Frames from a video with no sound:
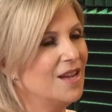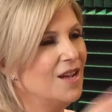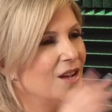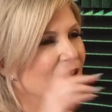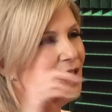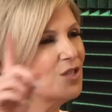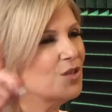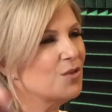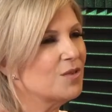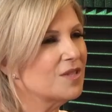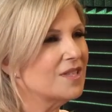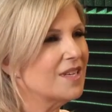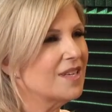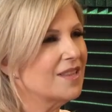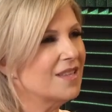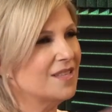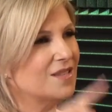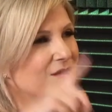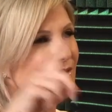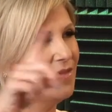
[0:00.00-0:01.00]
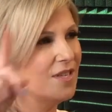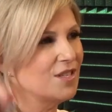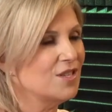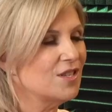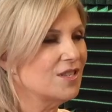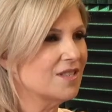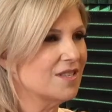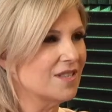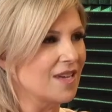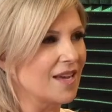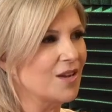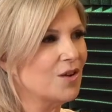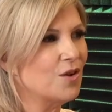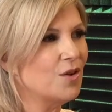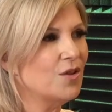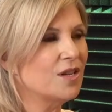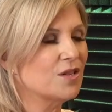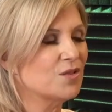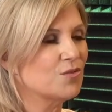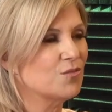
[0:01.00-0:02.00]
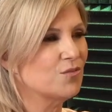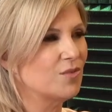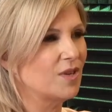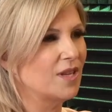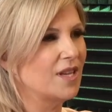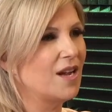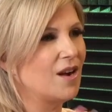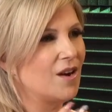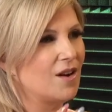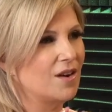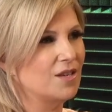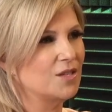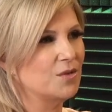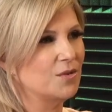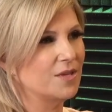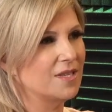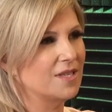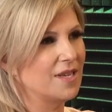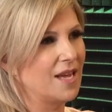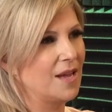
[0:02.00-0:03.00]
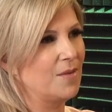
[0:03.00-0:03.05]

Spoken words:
So it's this vicious cycle that's really hard to escape